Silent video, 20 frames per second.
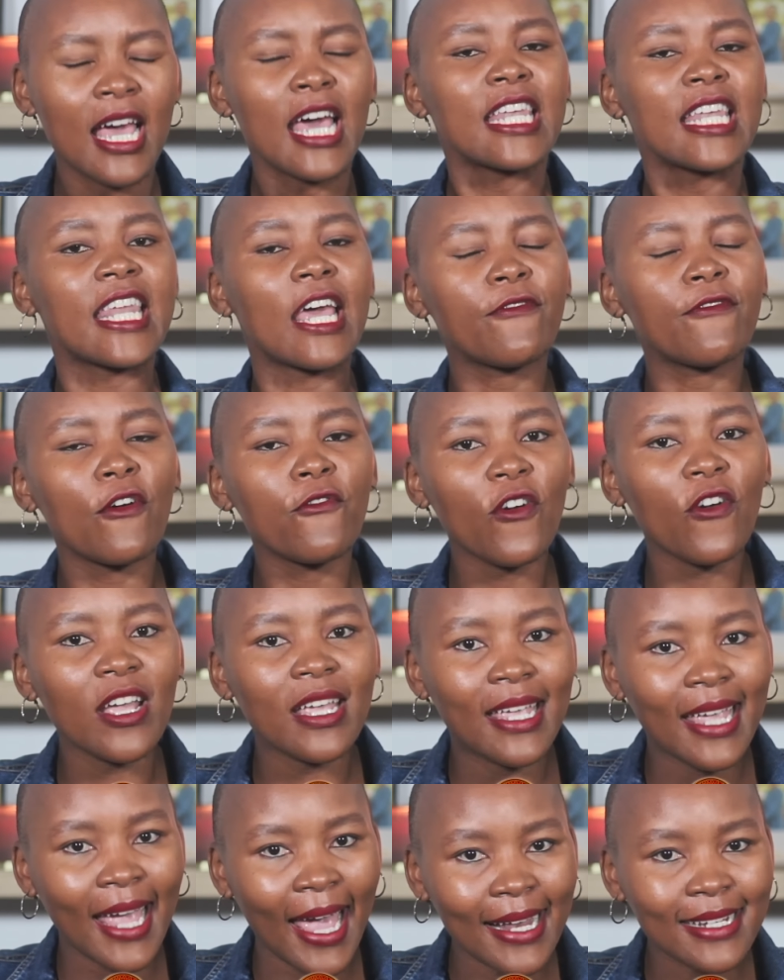Never
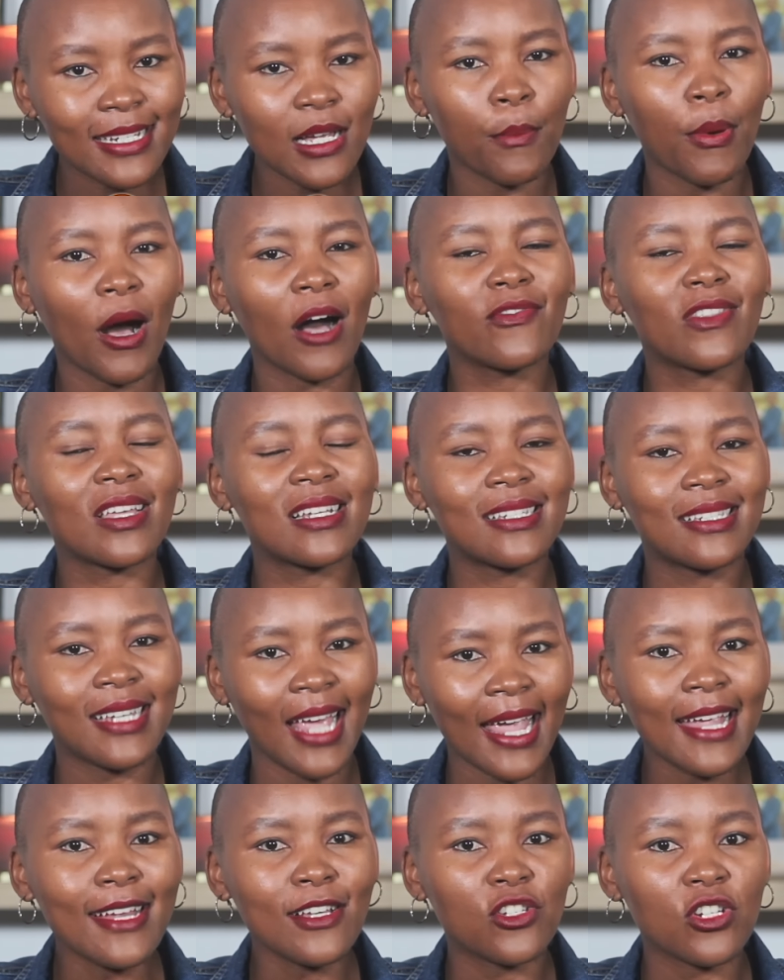forget about the
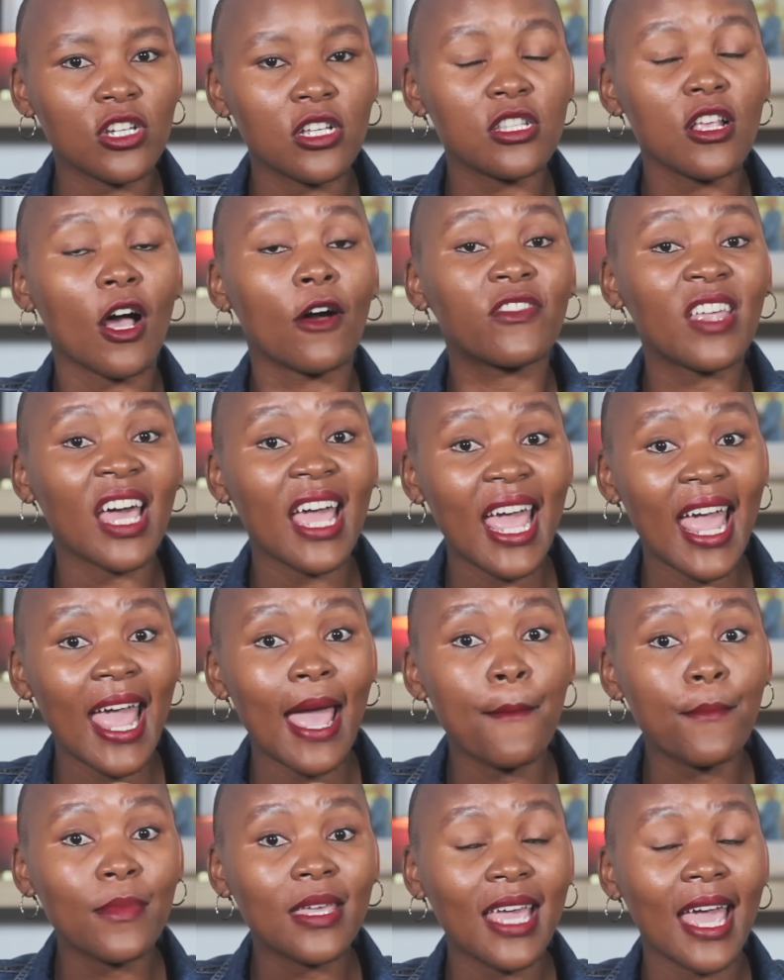dangers of the
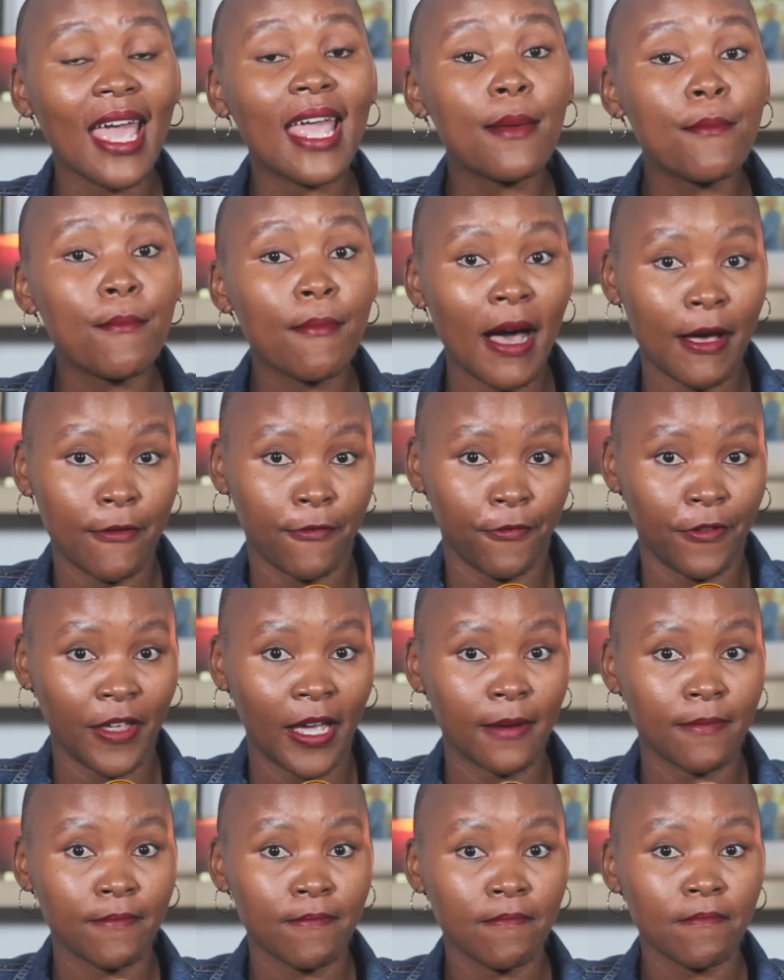MK
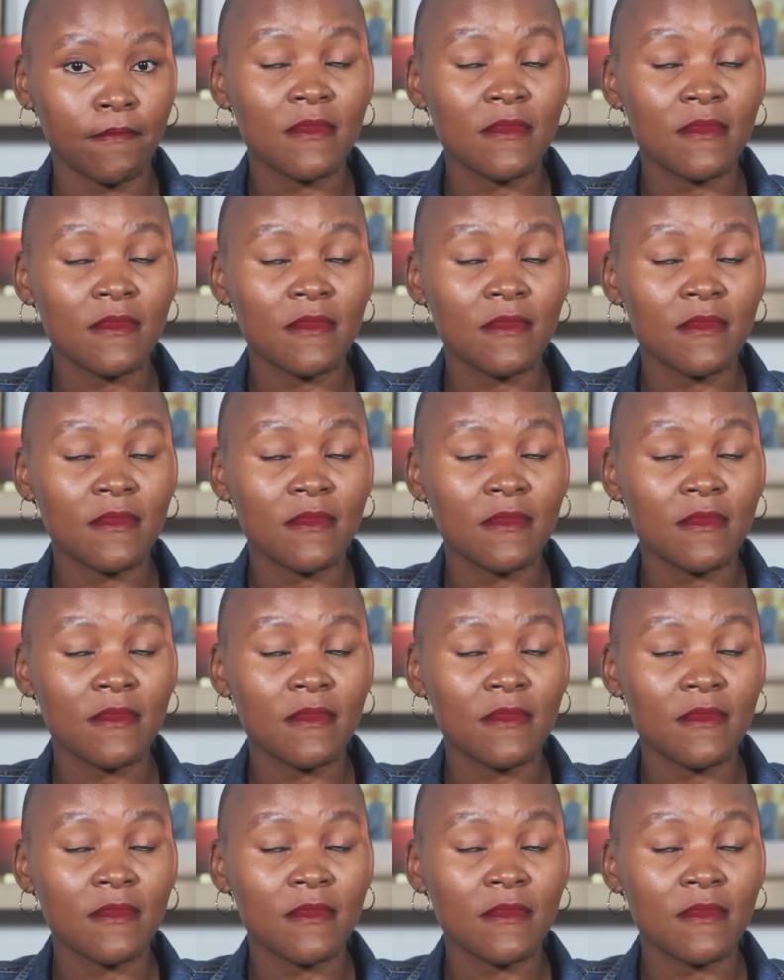Mafia.